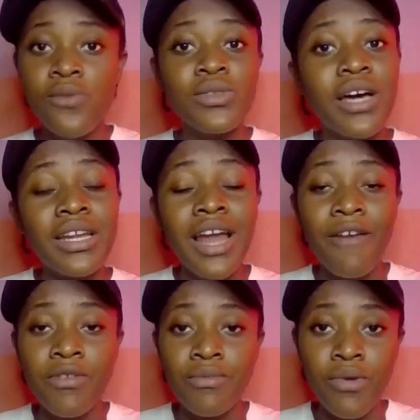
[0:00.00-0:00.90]
without
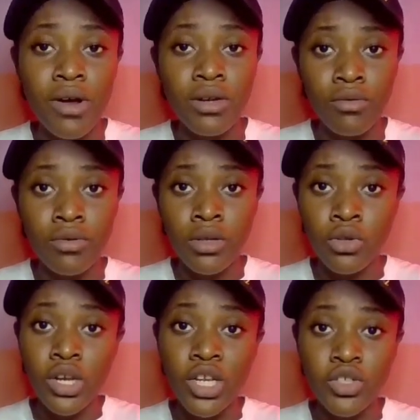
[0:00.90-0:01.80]
having prior
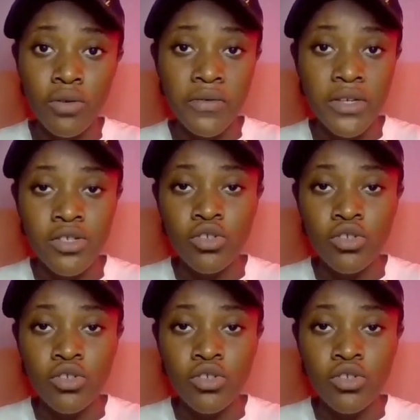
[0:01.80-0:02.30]
knowledge of it.